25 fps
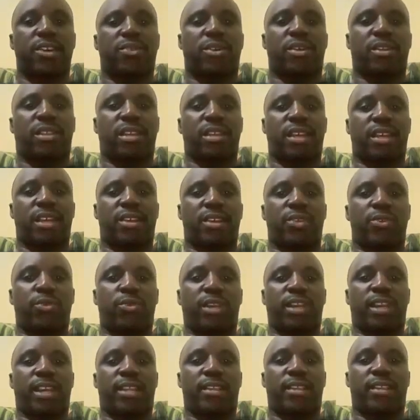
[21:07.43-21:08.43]
rather than
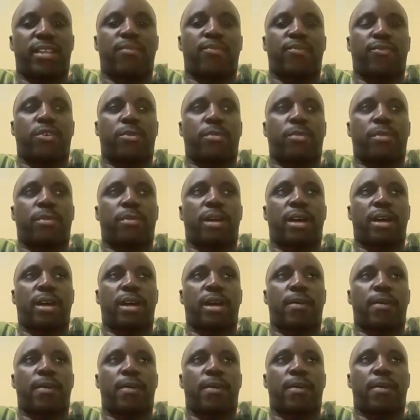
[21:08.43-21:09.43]
looking at them from
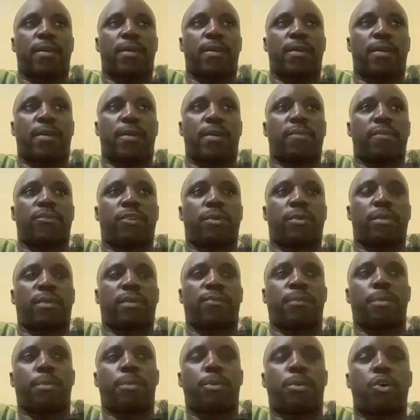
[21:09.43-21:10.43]

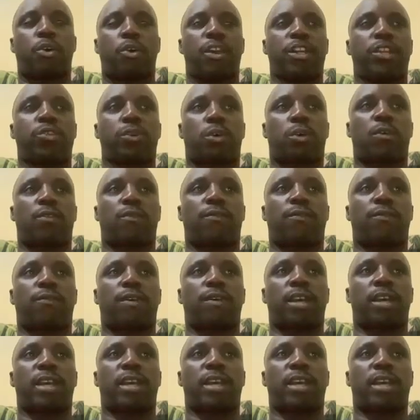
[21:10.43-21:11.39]
a point of